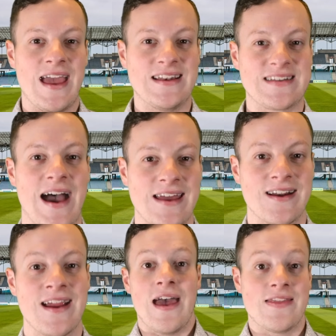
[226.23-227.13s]
and
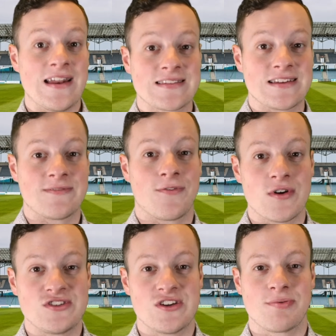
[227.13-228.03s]
tighter, and that is going to
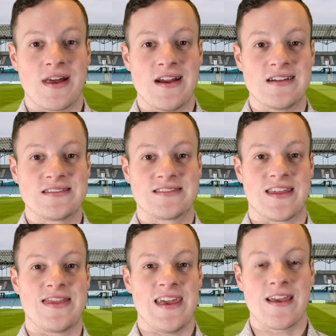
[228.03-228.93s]
force your players to
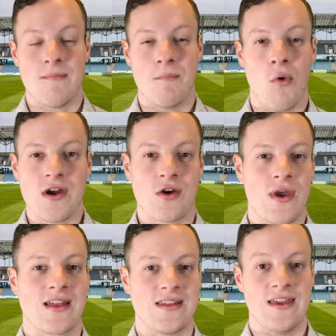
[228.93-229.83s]
think more
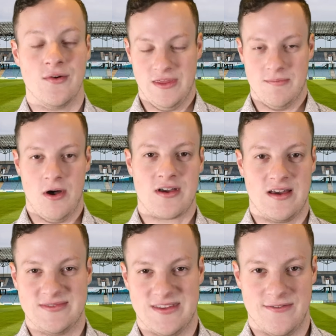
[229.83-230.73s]
quickly when the ball
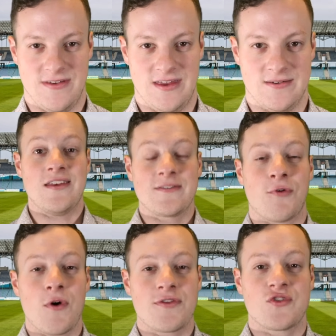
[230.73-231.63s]
comes to their feet. This
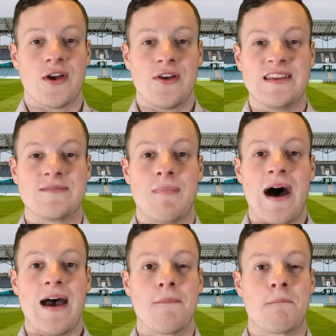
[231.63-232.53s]
4th drill is
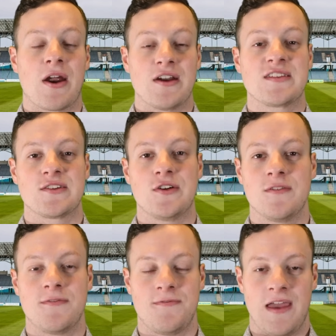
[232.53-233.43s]
my
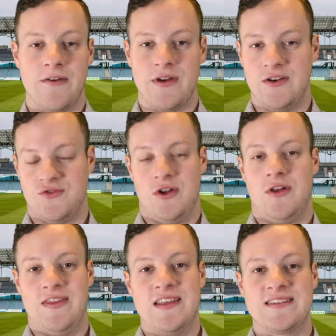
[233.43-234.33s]
personal favorite drill,
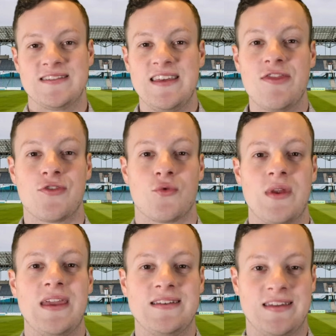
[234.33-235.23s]
and this is the
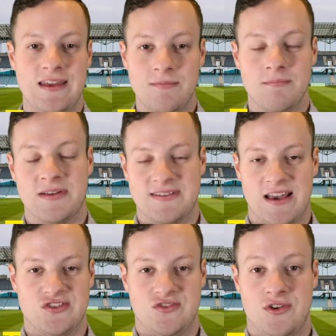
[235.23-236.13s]
3-team
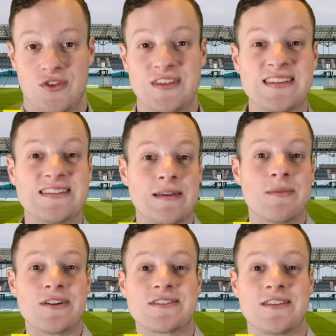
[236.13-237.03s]
possession drill. This is
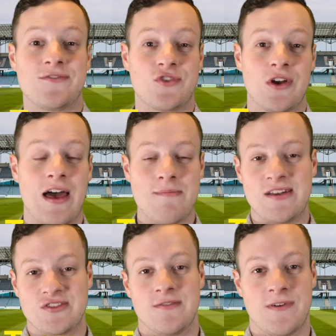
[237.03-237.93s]
similar to the drill I
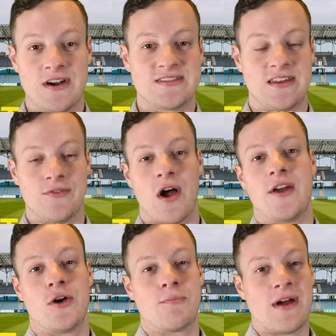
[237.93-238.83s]
mentioned first, the
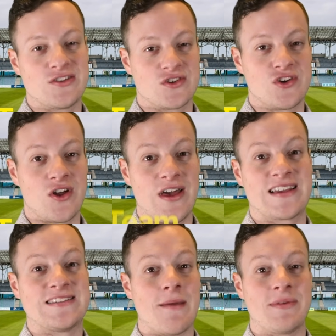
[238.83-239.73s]
Rondo pressure drill,
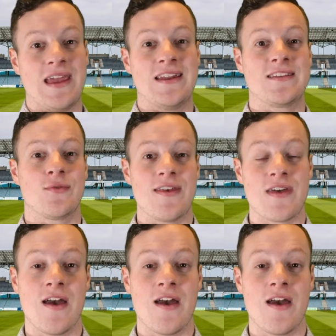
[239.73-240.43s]
except it is with